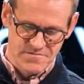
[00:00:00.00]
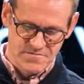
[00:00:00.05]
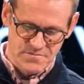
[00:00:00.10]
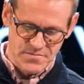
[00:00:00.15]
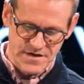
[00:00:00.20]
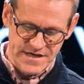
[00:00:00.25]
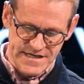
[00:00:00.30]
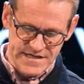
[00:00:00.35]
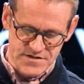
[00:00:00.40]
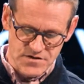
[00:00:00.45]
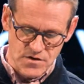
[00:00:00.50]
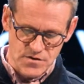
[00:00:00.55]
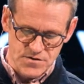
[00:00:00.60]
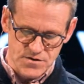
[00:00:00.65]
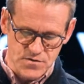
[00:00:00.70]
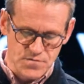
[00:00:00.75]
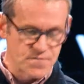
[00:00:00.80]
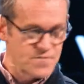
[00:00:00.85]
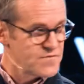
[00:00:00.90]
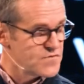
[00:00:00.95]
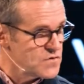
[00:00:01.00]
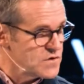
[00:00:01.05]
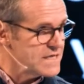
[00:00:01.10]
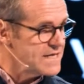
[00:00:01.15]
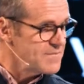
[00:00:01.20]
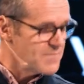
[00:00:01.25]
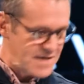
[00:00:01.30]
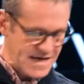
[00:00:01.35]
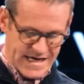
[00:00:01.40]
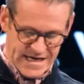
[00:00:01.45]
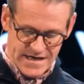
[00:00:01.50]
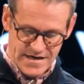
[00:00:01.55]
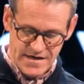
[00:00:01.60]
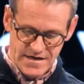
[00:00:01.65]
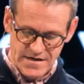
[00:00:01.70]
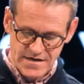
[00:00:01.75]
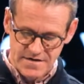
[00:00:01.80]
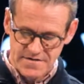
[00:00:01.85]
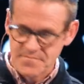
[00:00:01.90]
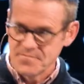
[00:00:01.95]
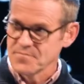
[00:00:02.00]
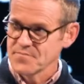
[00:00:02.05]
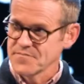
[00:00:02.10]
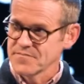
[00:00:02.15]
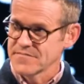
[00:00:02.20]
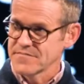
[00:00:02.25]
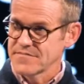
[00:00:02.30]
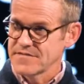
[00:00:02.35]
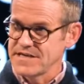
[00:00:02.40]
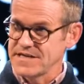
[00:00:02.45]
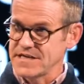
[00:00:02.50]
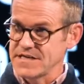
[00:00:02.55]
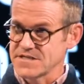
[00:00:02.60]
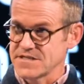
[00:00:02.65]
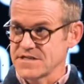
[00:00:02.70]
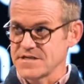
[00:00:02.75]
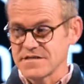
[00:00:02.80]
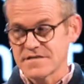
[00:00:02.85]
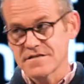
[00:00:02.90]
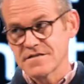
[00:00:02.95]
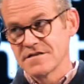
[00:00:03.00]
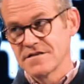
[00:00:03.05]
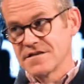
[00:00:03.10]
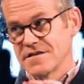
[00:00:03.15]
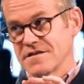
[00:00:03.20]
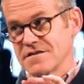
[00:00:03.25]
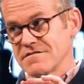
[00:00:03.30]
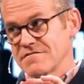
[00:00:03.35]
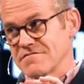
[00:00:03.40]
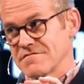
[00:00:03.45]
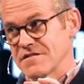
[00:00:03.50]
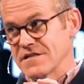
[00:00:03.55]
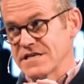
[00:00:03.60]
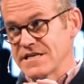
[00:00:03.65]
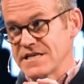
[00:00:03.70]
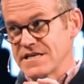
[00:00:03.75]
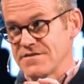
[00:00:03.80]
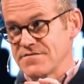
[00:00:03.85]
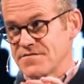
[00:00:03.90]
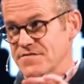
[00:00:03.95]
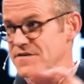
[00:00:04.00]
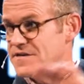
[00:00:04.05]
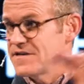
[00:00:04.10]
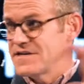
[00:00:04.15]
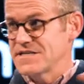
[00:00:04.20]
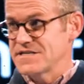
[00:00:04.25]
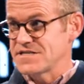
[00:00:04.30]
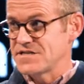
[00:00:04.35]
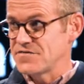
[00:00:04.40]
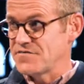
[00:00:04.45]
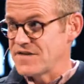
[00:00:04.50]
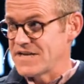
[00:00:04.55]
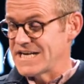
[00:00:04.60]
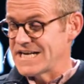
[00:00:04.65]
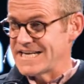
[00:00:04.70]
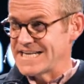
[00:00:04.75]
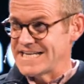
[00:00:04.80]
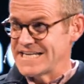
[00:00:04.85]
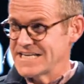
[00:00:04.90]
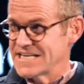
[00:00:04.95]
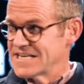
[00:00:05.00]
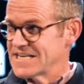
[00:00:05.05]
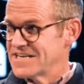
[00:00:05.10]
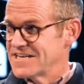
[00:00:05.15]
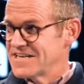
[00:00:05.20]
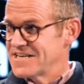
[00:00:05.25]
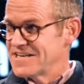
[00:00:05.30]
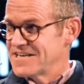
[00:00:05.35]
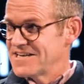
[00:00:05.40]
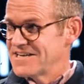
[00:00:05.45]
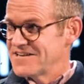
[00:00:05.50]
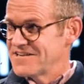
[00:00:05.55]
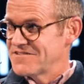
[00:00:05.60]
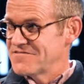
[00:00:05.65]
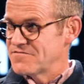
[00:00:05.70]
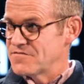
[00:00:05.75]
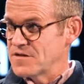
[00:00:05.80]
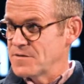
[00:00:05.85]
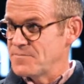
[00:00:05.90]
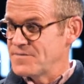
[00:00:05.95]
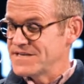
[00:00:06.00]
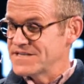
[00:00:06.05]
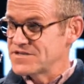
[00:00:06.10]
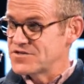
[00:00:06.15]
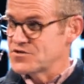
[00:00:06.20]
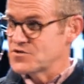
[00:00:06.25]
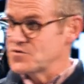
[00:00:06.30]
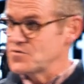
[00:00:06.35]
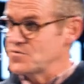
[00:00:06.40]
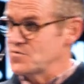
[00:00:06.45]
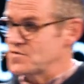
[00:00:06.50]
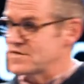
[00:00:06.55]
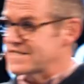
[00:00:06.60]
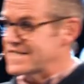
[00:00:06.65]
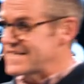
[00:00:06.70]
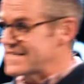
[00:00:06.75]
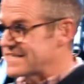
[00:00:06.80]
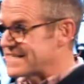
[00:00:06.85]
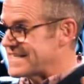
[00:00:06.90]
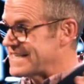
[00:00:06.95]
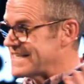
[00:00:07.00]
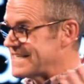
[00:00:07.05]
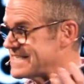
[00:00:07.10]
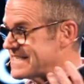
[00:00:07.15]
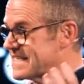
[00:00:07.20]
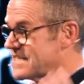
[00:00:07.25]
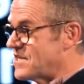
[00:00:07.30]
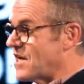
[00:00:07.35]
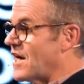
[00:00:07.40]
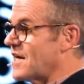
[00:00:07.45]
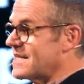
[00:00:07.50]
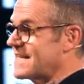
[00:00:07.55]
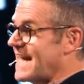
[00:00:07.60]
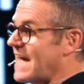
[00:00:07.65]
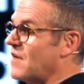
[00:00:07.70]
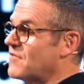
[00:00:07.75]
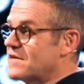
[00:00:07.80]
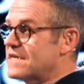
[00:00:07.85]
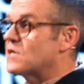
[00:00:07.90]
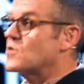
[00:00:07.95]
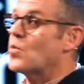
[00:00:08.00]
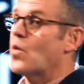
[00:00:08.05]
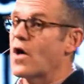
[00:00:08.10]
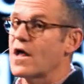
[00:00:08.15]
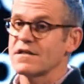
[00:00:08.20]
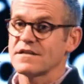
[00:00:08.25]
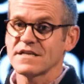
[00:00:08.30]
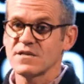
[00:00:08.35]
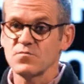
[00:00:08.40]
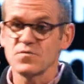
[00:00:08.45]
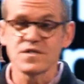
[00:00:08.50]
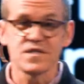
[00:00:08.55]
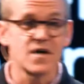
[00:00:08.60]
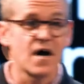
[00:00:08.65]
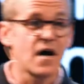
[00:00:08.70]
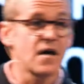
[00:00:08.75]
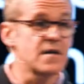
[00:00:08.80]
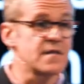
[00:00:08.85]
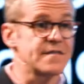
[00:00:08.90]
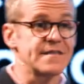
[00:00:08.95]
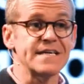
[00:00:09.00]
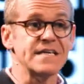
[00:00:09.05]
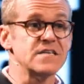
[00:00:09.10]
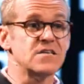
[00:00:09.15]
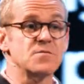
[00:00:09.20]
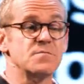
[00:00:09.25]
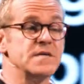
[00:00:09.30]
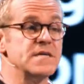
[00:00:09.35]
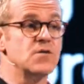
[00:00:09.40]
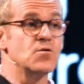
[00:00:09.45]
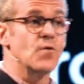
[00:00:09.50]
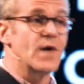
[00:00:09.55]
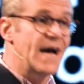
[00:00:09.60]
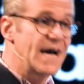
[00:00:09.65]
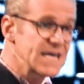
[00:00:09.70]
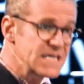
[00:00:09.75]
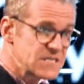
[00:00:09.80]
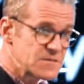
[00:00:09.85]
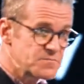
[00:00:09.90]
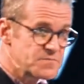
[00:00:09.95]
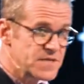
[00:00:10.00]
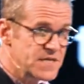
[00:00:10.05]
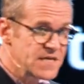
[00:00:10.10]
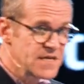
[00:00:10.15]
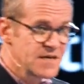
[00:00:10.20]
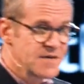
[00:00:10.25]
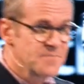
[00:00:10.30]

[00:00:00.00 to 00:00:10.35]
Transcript: but he is also fully man. He doesn't leave his divinity. Philippians 2 says he did not count equality with God a thing to be grasped.